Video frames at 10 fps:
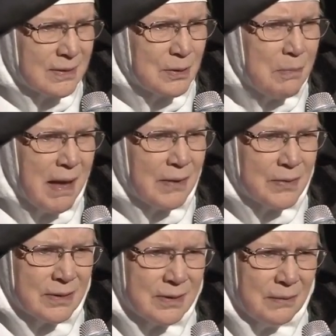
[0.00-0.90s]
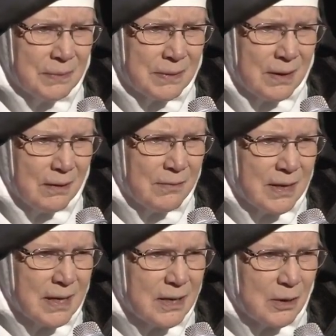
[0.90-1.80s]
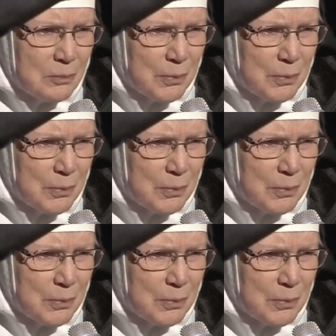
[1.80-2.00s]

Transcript: demanded of any young